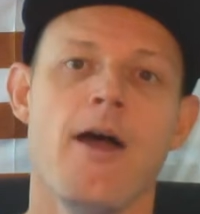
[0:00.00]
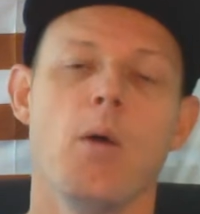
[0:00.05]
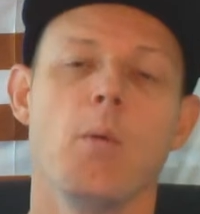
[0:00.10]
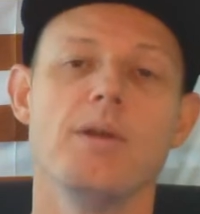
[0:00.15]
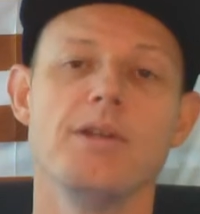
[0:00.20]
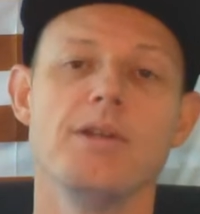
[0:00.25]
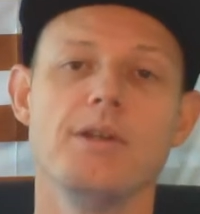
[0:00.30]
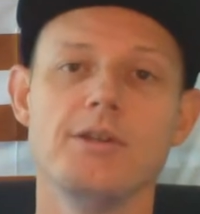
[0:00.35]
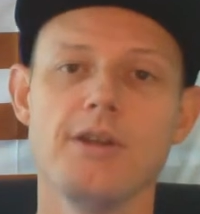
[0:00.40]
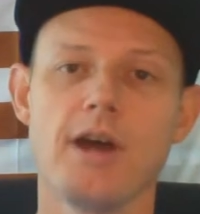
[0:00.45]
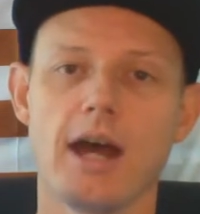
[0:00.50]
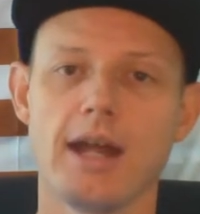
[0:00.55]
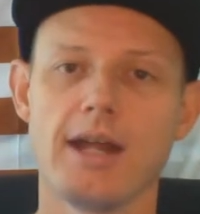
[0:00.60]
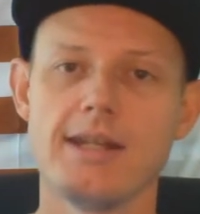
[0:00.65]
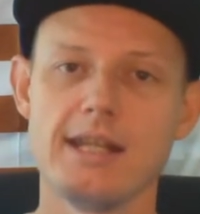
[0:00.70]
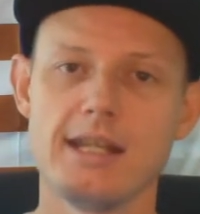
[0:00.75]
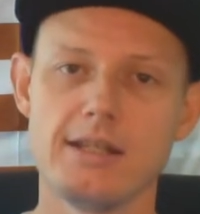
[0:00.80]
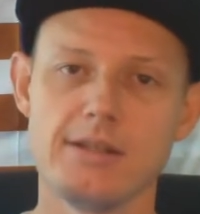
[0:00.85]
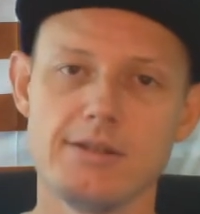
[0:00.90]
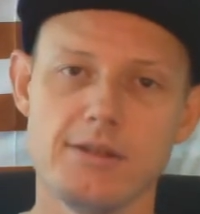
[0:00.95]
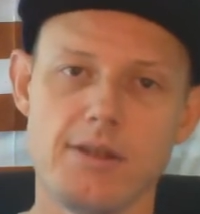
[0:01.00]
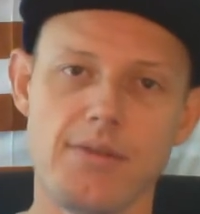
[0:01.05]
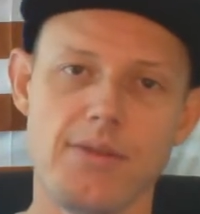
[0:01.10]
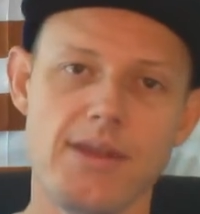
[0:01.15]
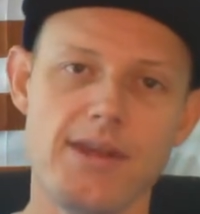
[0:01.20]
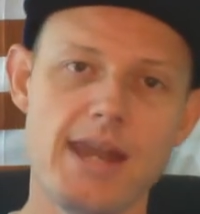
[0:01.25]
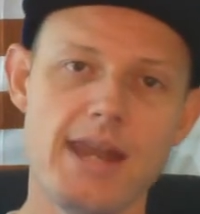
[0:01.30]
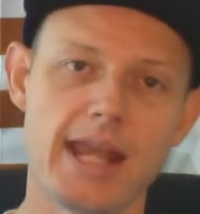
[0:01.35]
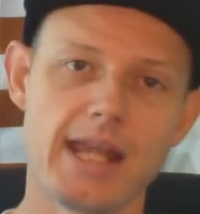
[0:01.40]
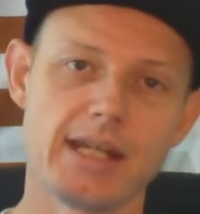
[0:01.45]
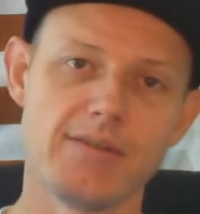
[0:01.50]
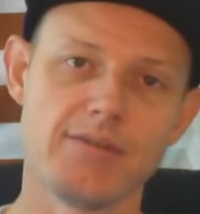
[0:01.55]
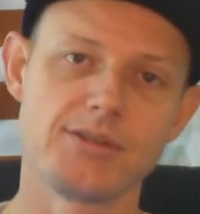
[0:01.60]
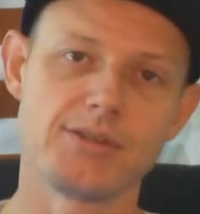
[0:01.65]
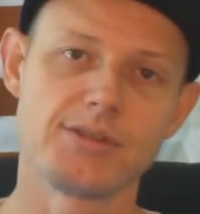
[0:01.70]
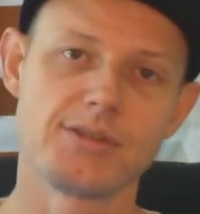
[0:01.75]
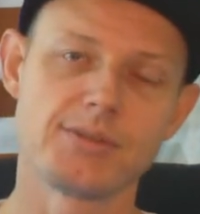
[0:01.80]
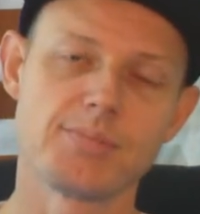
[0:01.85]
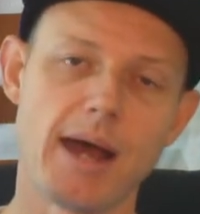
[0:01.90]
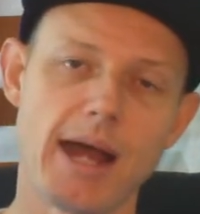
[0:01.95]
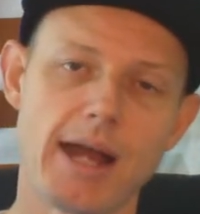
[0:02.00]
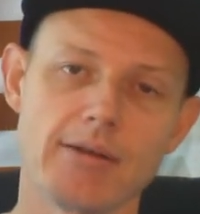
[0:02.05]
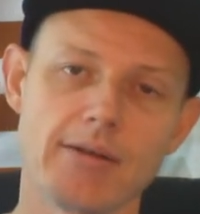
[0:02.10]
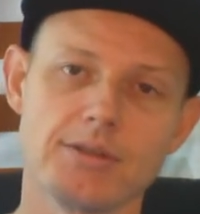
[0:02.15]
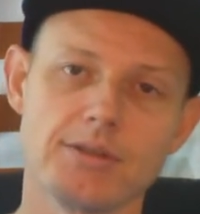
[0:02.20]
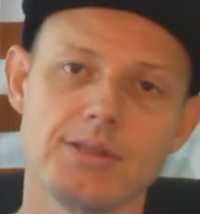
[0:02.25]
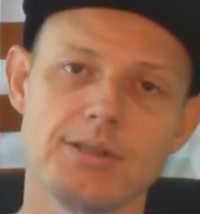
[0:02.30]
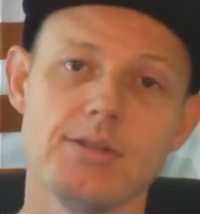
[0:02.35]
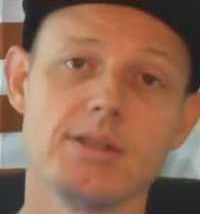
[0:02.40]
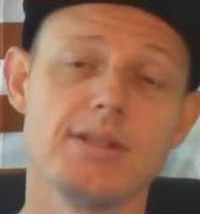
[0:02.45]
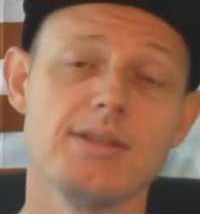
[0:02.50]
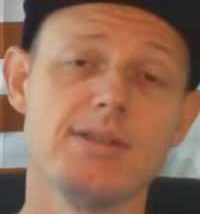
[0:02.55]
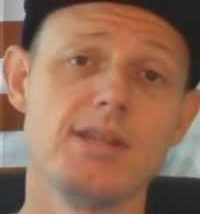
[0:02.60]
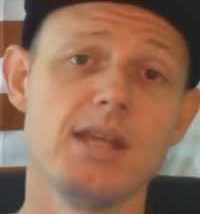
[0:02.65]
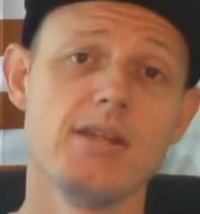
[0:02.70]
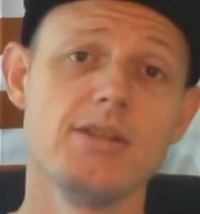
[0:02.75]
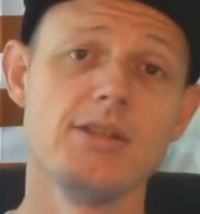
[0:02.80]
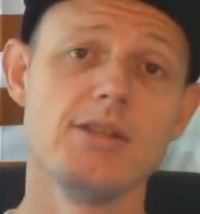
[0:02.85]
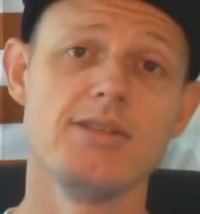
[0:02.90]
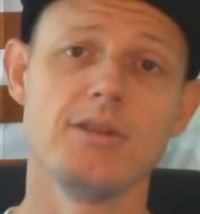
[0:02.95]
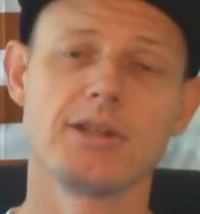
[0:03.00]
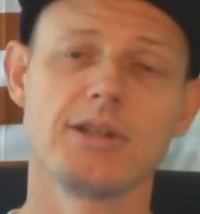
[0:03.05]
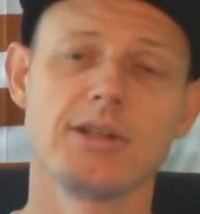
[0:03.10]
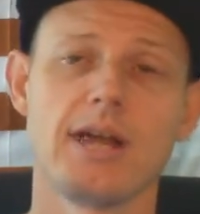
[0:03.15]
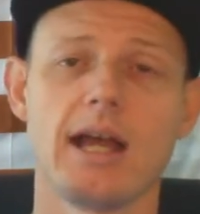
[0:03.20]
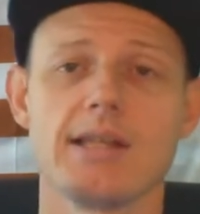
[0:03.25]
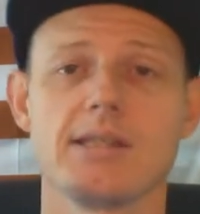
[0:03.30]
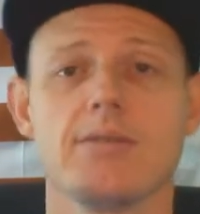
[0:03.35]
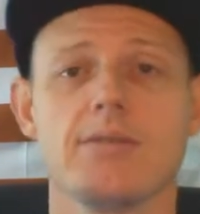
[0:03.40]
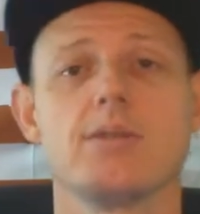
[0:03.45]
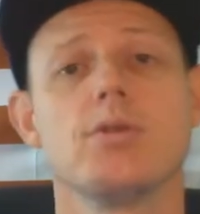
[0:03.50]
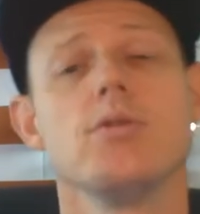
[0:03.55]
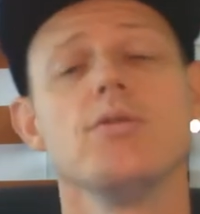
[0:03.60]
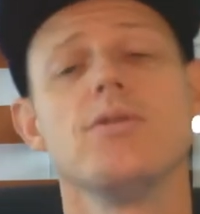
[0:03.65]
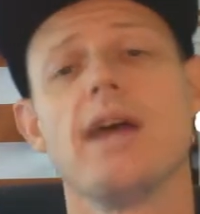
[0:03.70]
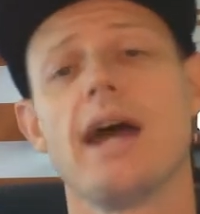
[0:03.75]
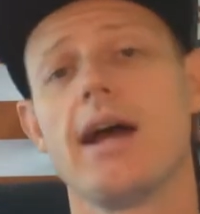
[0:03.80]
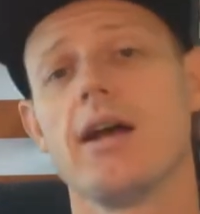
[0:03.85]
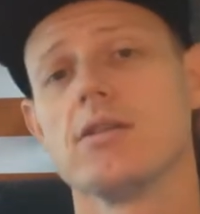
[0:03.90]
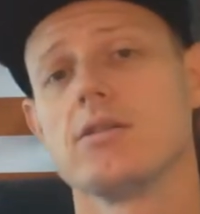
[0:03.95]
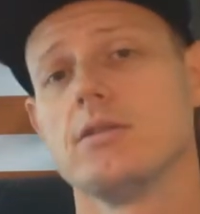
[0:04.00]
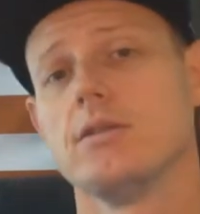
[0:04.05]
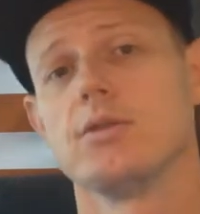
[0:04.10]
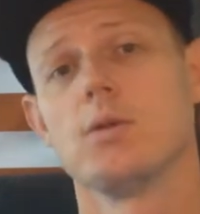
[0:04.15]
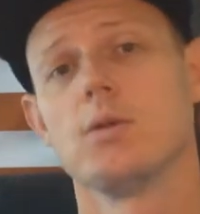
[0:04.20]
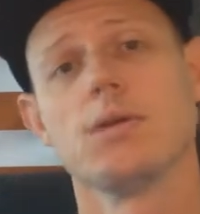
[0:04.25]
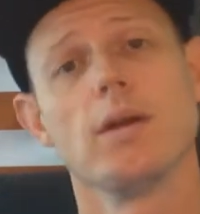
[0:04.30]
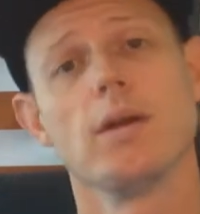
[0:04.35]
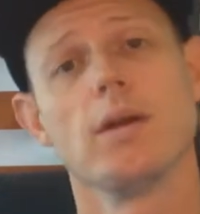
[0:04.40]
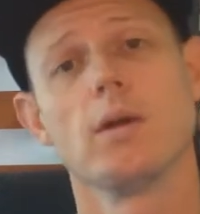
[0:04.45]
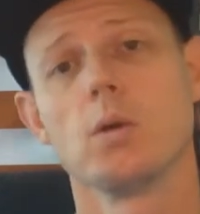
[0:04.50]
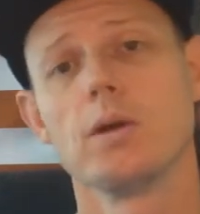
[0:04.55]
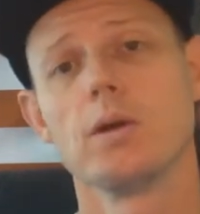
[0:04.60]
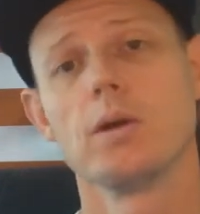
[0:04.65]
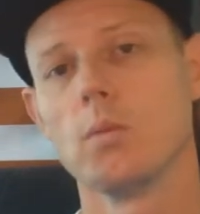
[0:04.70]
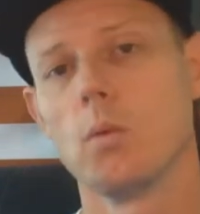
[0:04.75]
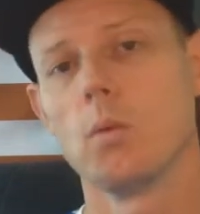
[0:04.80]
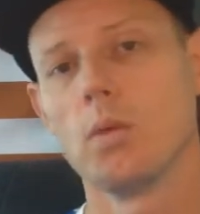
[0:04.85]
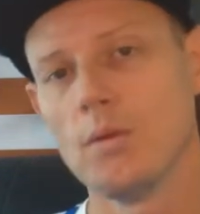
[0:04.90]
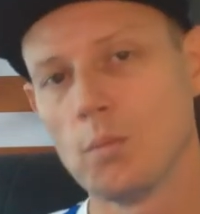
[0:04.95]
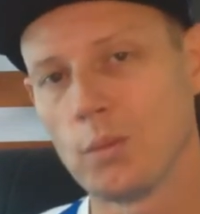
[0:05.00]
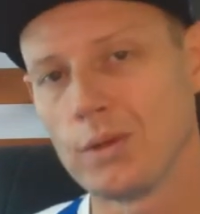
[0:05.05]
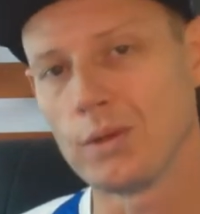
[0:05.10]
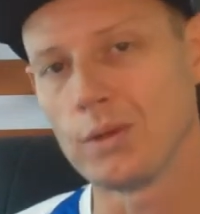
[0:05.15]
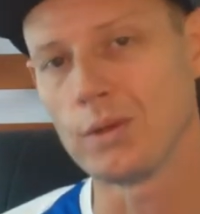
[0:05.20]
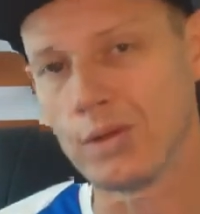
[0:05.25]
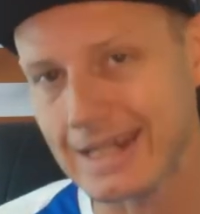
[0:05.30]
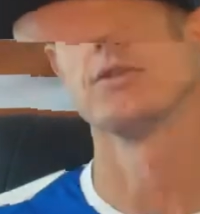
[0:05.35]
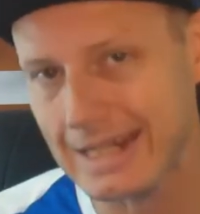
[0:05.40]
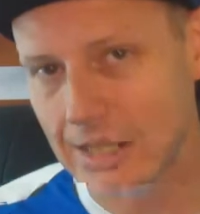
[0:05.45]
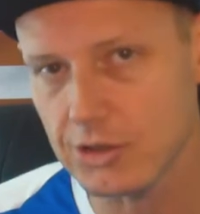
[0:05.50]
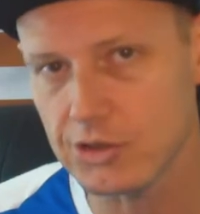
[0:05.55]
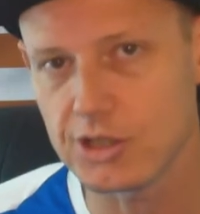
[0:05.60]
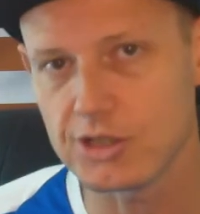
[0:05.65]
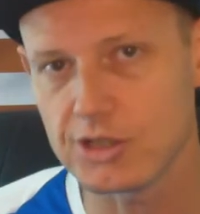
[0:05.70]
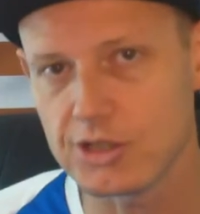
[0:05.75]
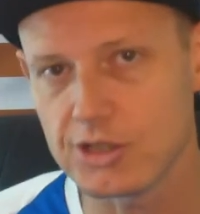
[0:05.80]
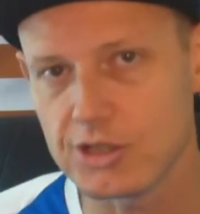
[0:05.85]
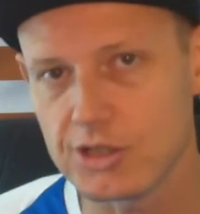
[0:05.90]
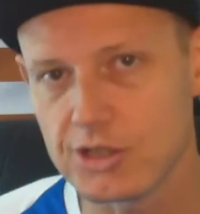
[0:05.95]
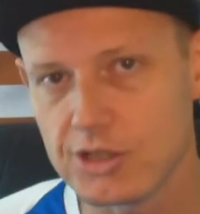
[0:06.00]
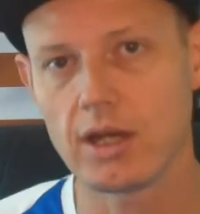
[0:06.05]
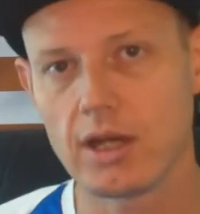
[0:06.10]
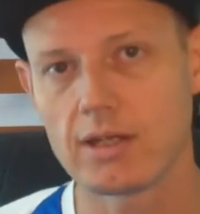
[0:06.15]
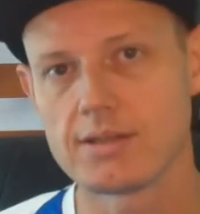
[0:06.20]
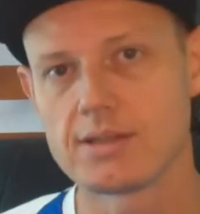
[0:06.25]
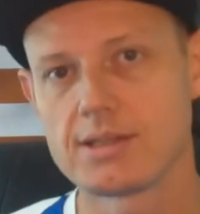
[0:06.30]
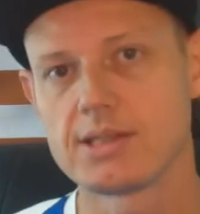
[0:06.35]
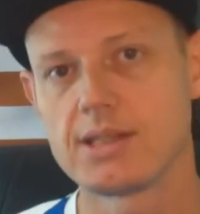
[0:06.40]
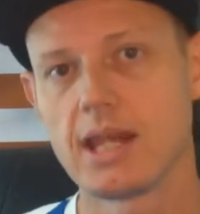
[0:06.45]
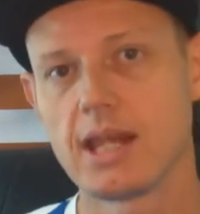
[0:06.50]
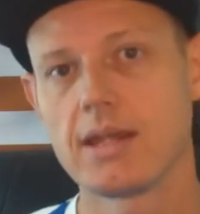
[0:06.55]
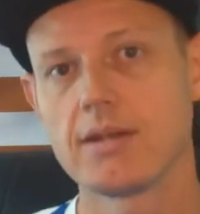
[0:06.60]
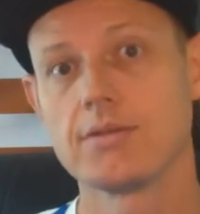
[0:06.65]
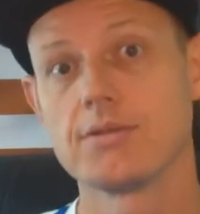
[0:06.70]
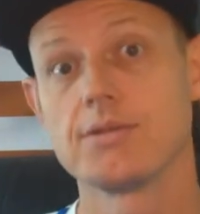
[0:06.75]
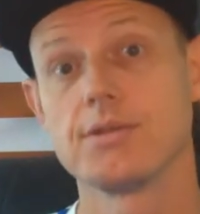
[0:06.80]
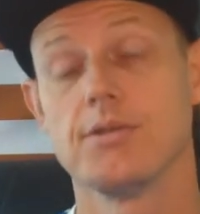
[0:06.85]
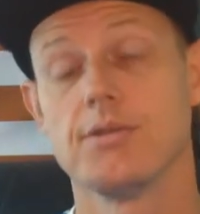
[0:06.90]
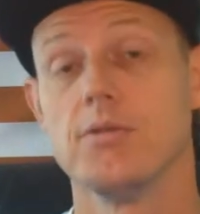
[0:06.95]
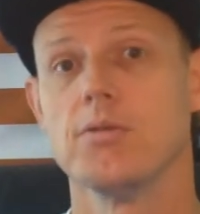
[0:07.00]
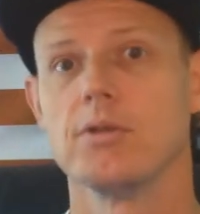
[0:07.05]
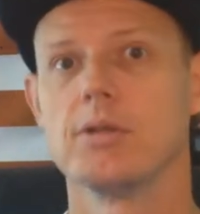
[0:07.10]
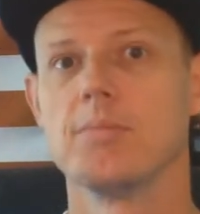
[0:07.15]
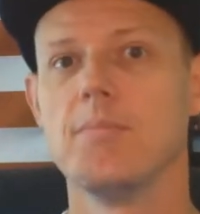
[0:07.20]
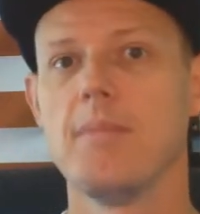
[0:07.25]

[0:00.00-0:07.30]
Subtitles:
We do not need the negative spiral to continue in the class of 2020-21. We need Jatavion Sanders to